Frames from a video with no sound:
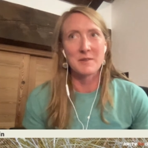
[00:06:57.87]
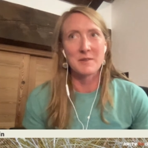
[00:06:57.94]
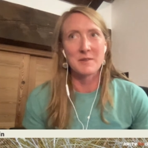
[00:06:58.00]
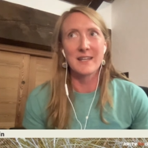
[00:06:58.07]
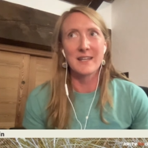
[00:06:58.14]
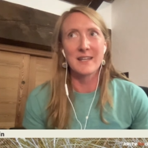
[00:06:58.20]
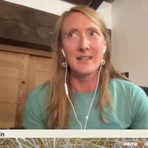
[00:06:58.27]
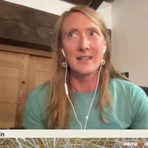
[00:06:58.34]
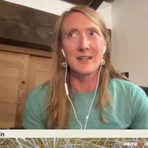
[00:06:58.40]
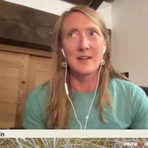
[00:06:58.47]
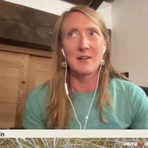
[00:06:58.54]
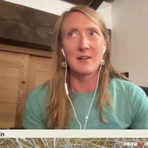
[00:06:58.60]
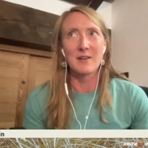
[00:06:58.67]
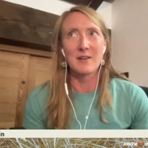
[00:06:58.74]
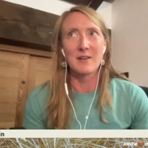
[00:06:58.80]
you know,
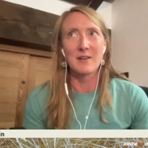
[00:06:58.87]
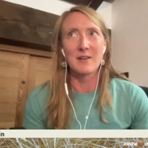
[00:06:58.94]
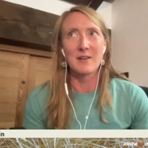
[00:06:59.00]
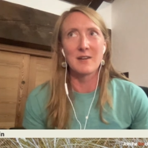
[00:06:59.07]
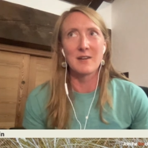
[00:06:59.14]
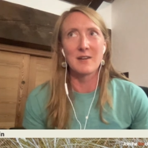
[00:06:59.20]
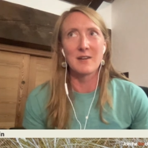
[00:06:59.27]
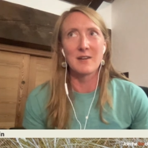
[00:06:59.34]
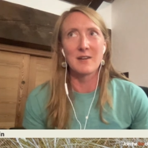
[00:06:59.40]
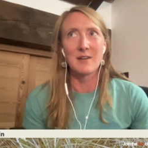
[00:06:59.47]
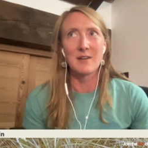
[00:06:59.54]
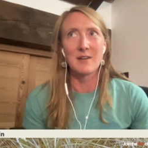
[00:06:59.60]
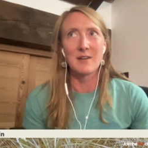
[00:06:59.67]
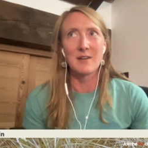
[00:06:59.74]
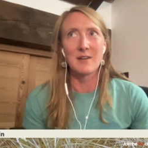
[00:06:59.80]
timing up like
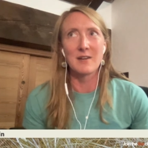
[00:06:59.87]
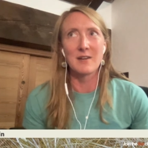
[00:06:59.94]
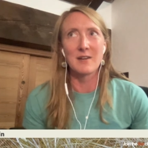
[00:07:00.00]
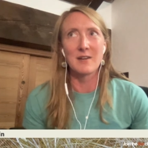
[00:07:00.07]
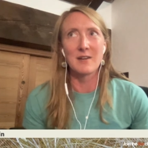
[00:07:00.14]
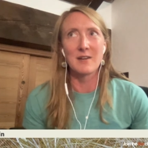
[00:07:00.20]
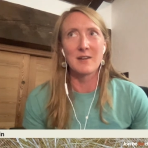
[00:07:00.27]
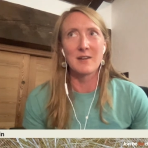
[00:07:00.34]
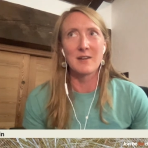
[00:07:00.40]
taper and